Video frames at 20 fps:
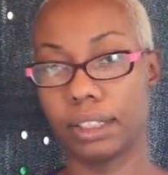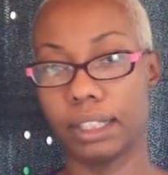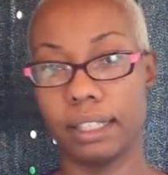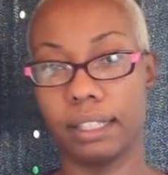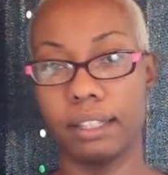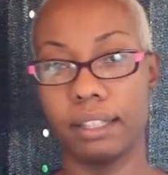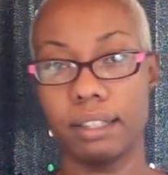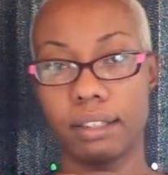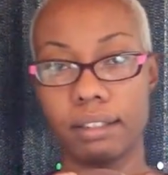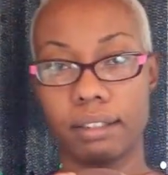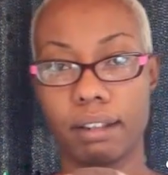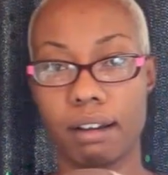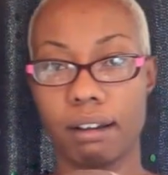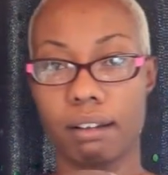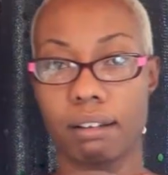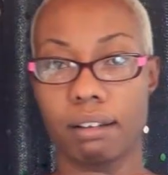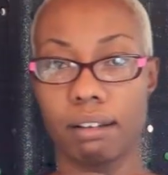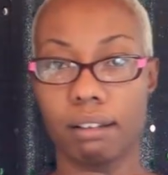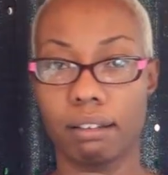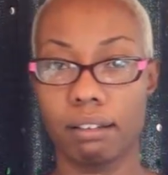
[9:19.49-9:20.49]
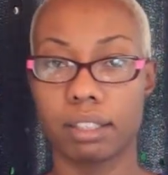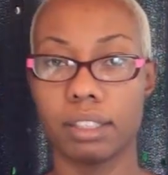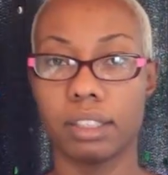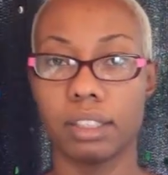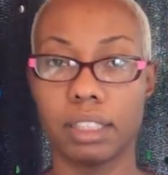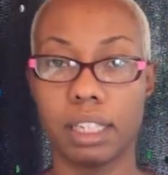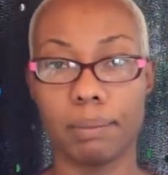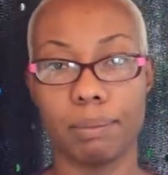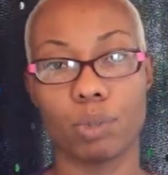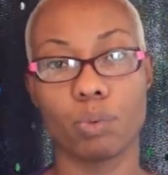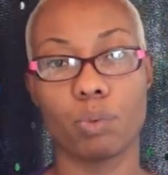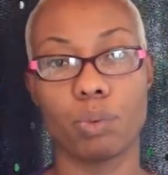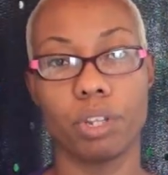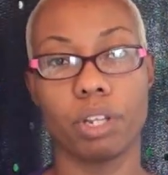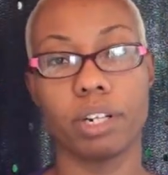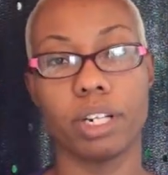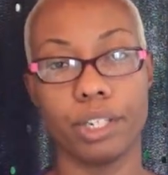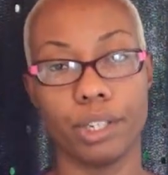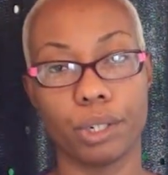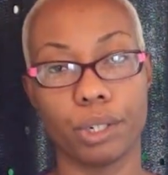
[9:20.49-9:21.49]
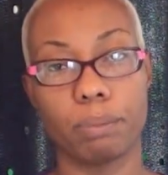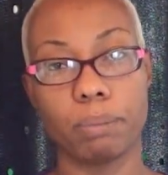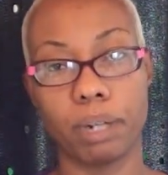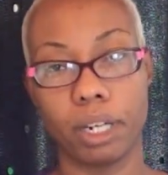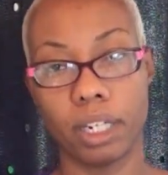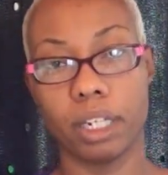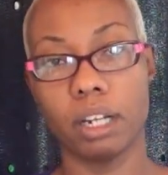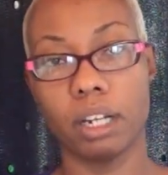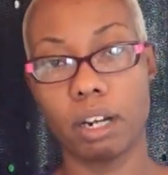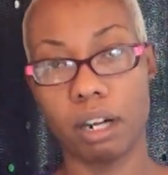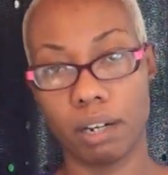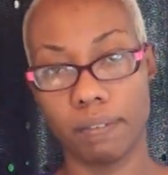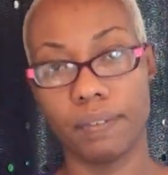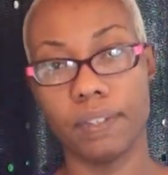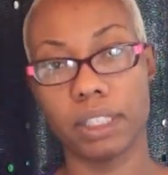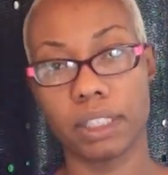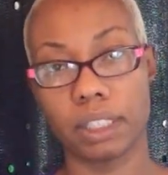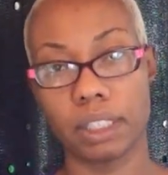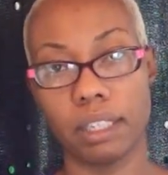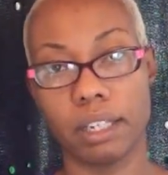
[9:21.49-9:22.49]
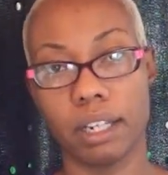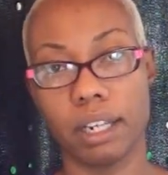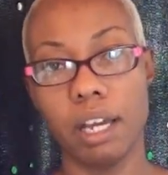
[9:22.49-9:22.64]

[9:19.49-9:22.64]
they're not going to look the same as when they're in your body, obviously,